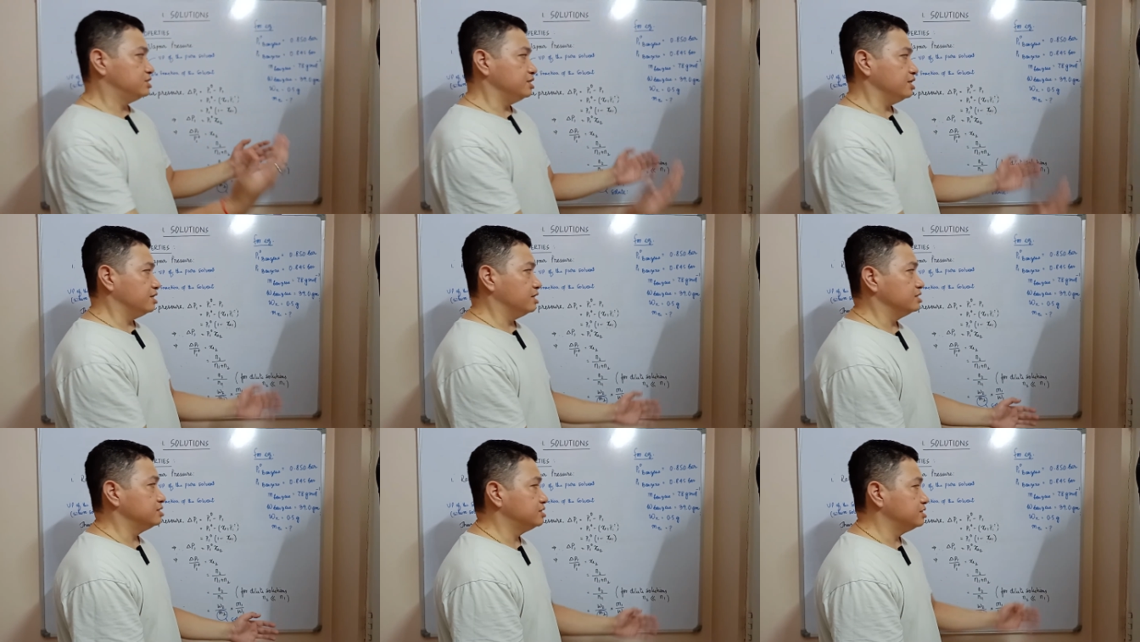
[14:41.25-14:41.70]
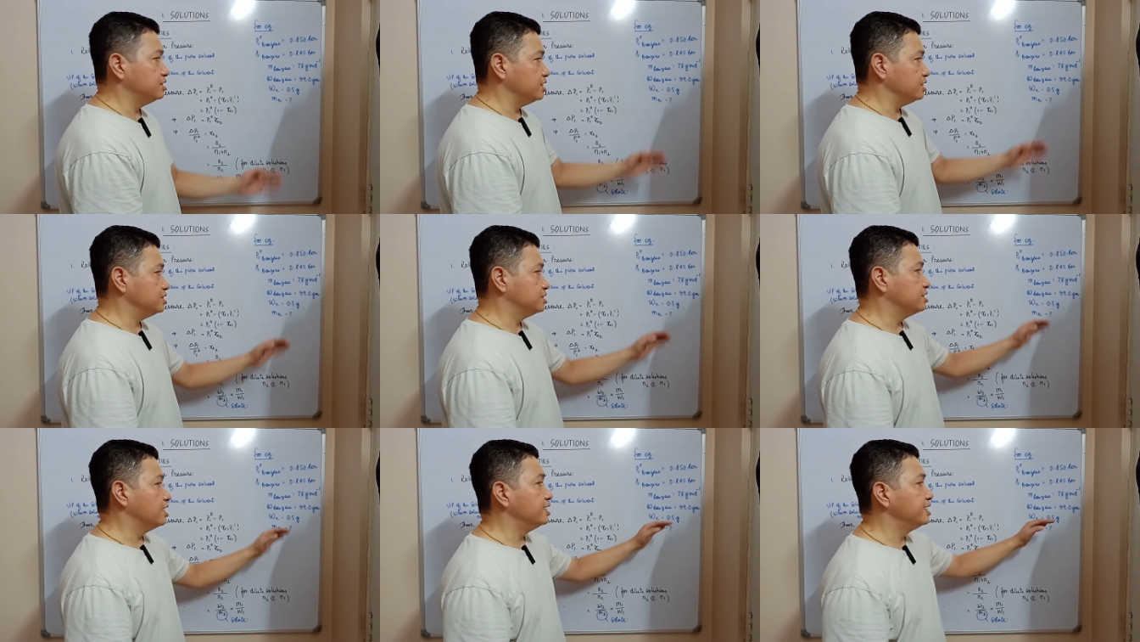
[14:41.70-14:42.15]
there are
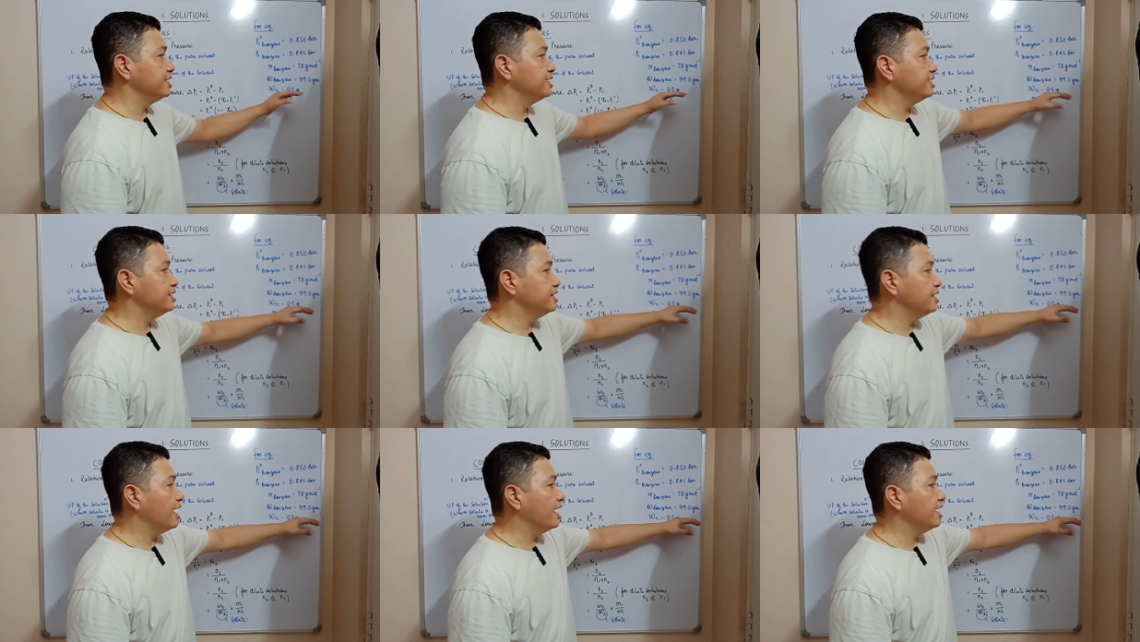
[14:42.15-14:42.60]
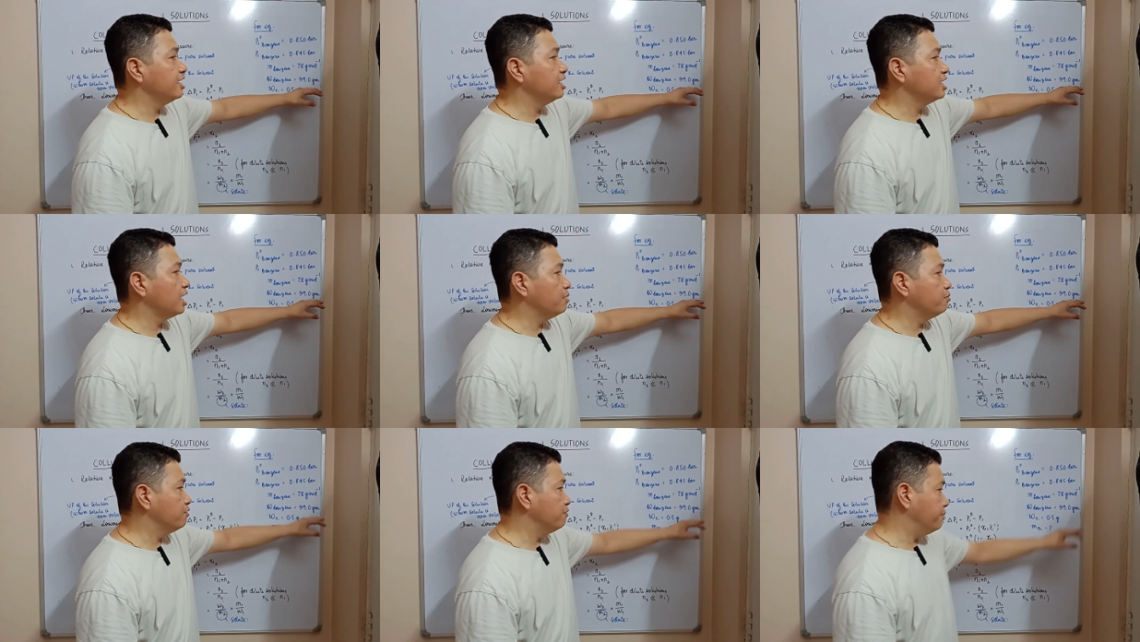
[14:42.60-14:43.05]
39
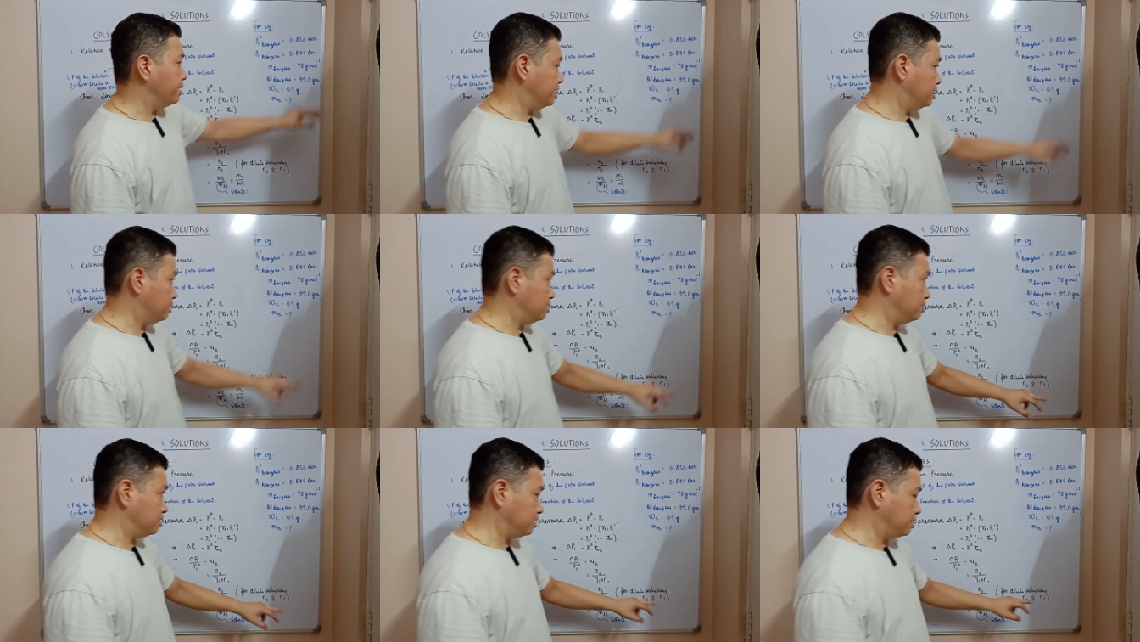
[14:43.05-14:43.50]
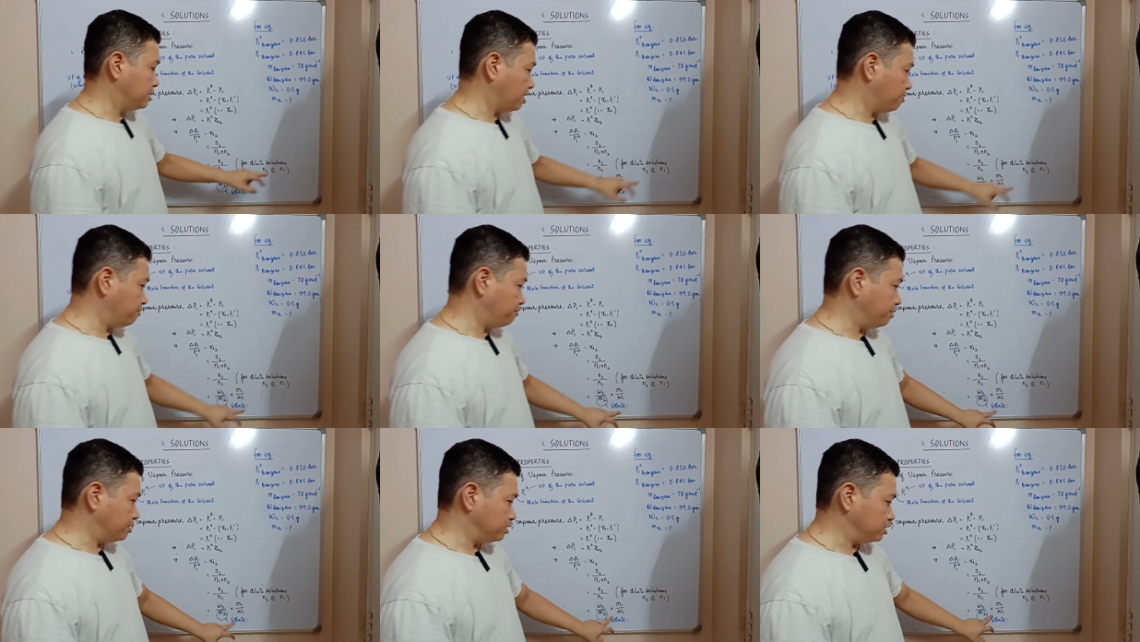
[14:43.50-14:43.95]
gram of
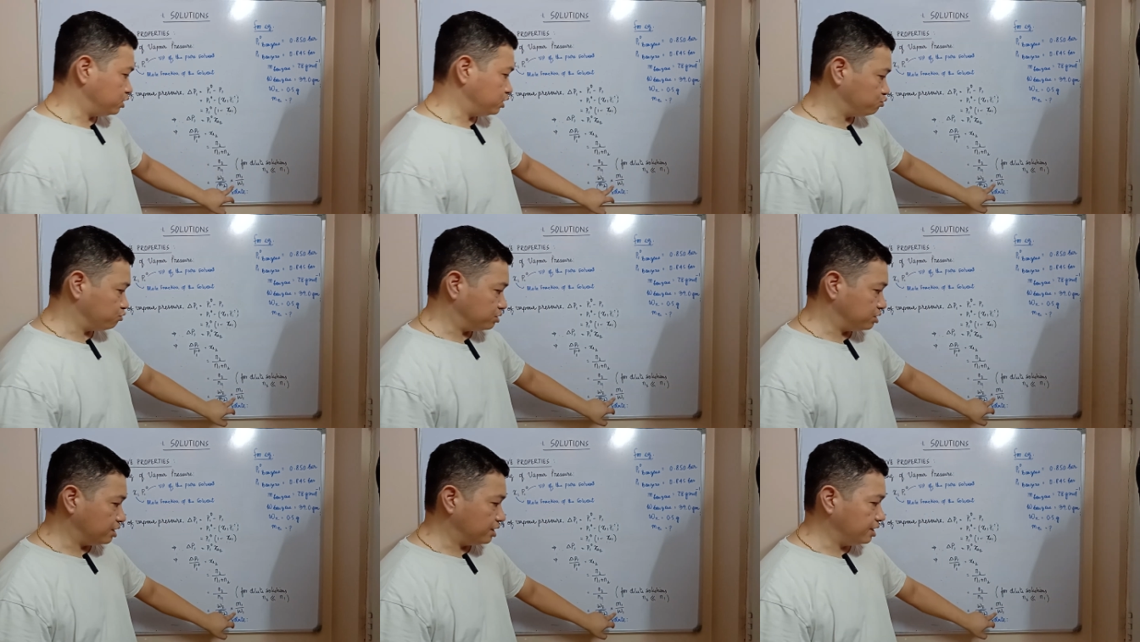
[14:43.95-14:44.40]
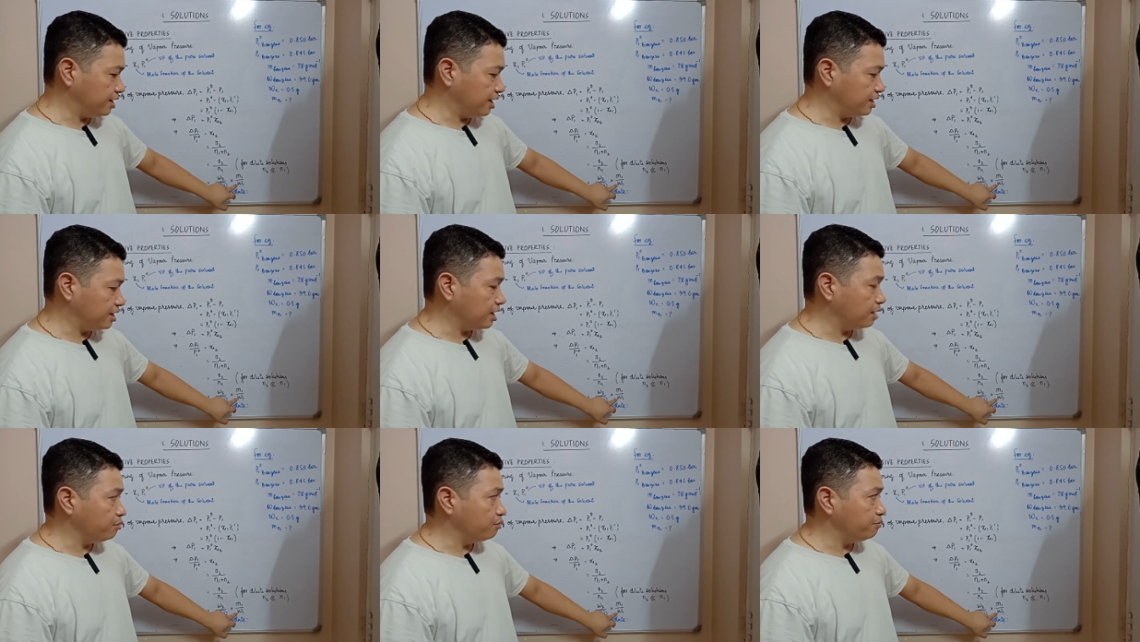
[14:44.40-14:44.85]
benzene. This one,
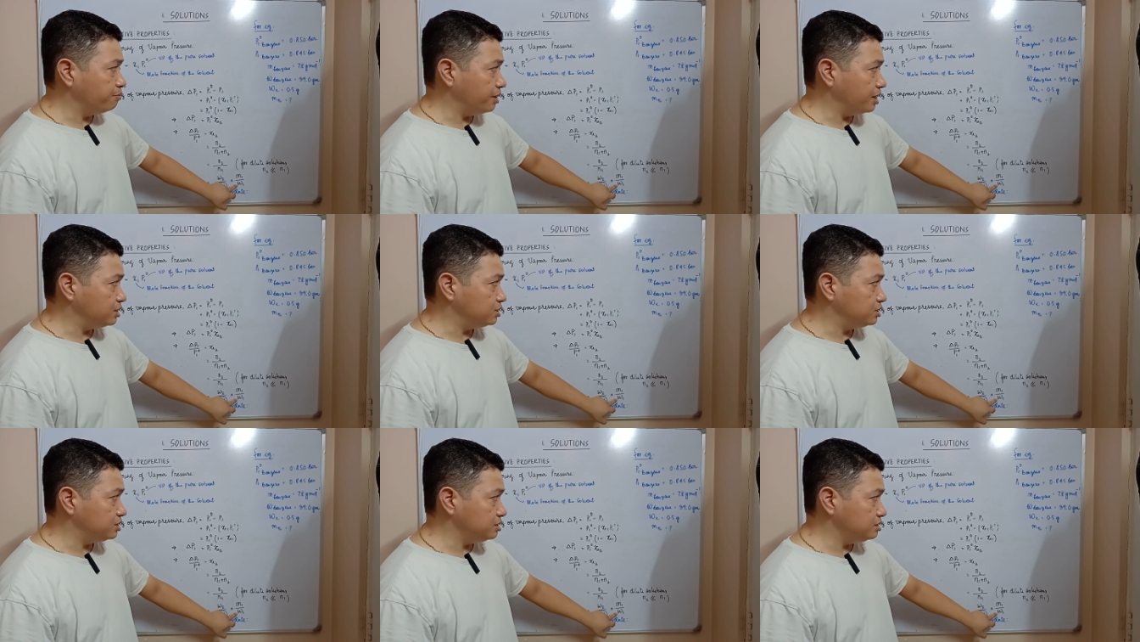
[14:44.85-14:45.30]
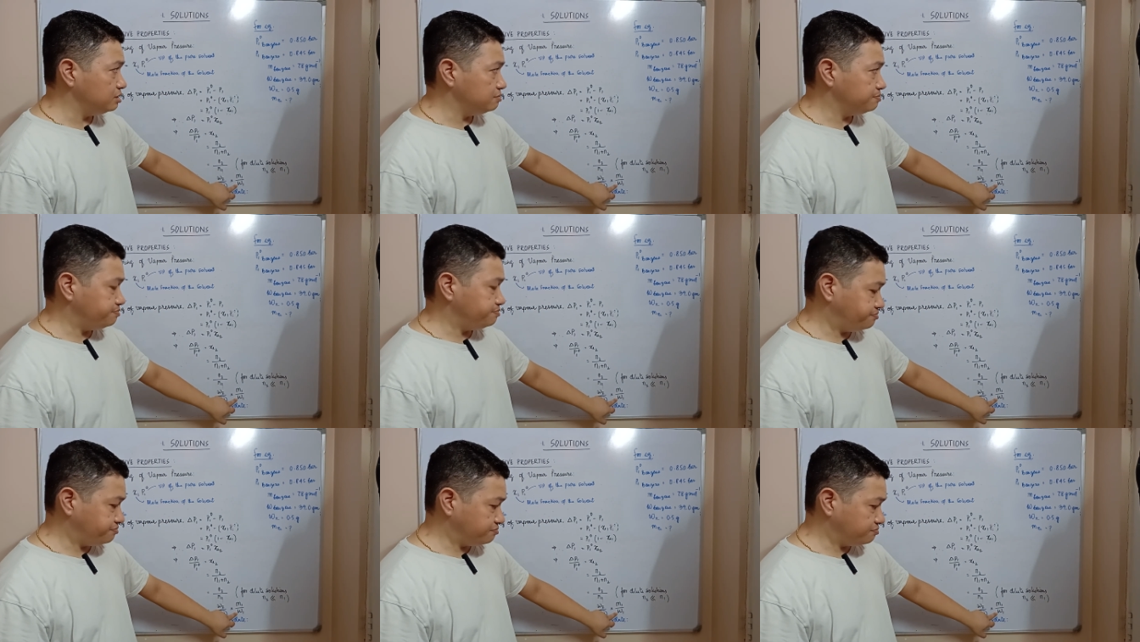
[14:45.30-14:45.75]
39 gram of benzene.